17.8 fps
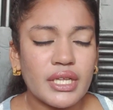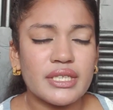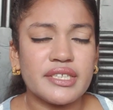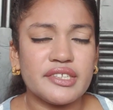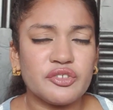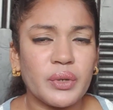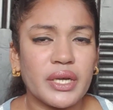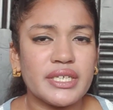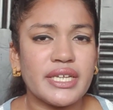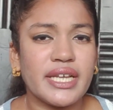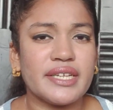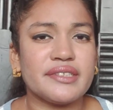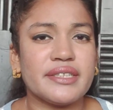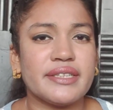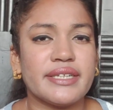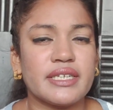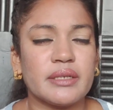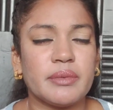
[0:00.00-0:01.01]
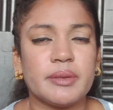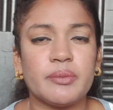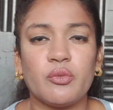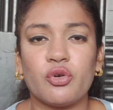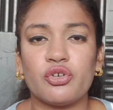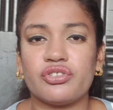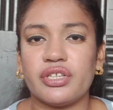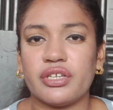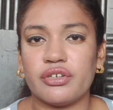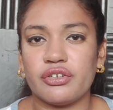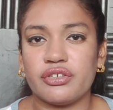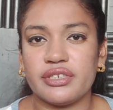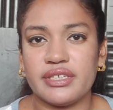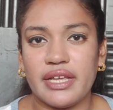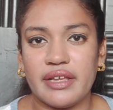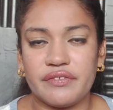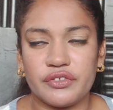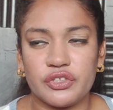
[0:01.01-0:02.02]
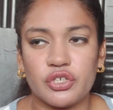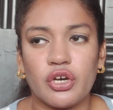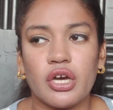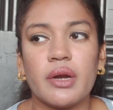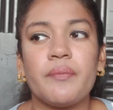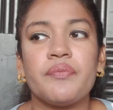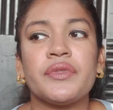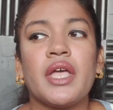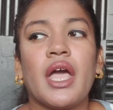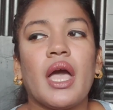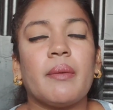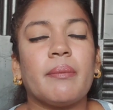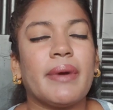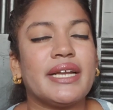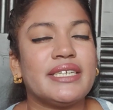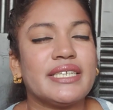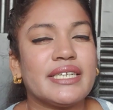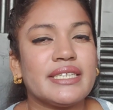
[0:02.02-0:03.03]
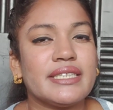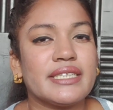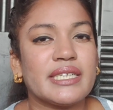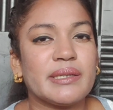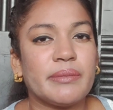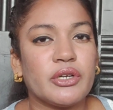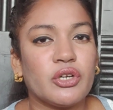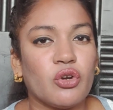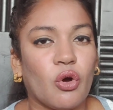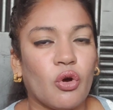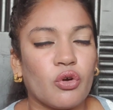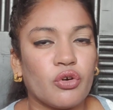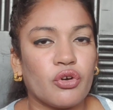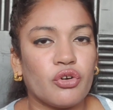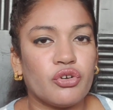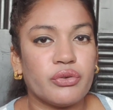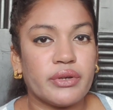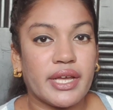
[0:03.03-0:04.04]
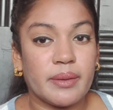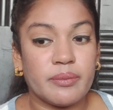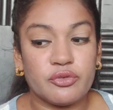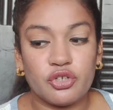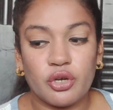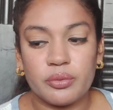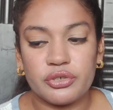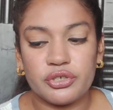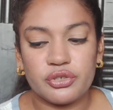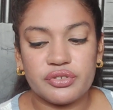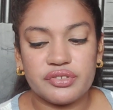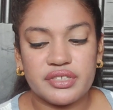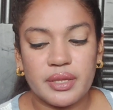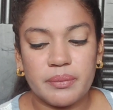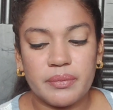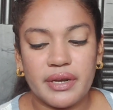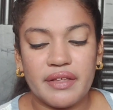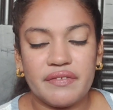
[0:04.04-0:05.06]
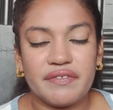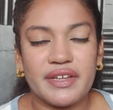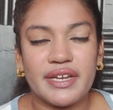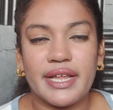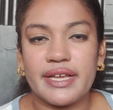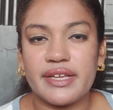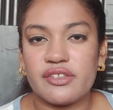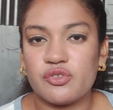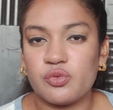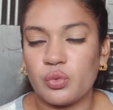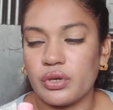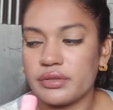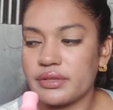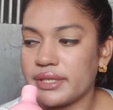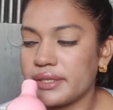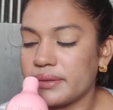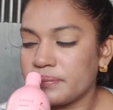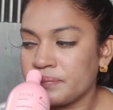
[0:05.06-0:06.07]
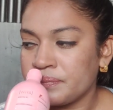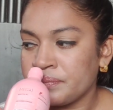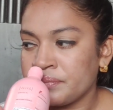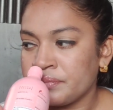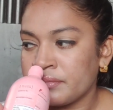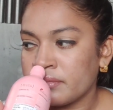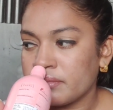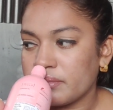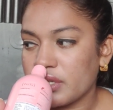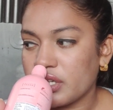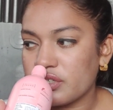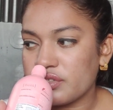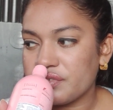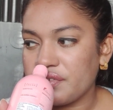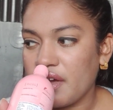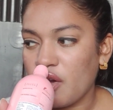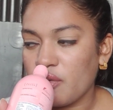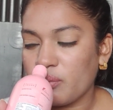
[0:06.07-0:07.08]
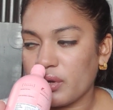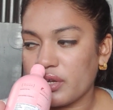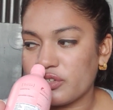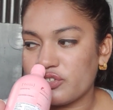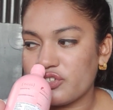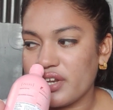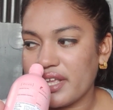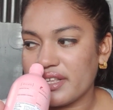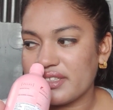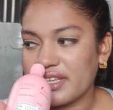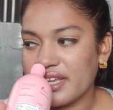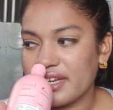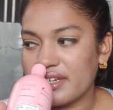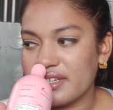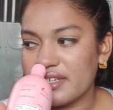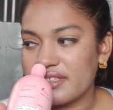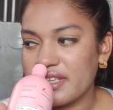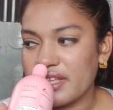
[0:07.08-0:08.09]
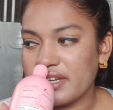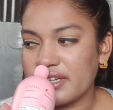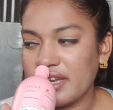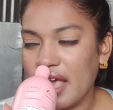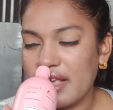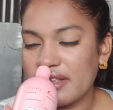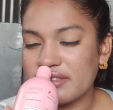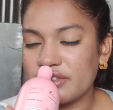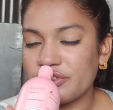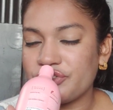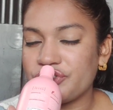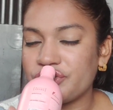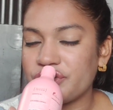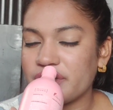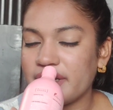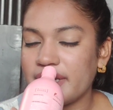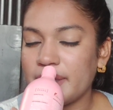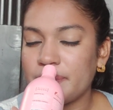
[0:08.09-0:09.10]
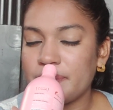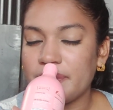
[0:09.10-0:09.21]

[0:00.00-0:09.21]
this one is a little bit more thicker and heavier might take a little bit longer to get absorbed into the skin but i feel like it's worth it because of how moisturizing it is and it has this really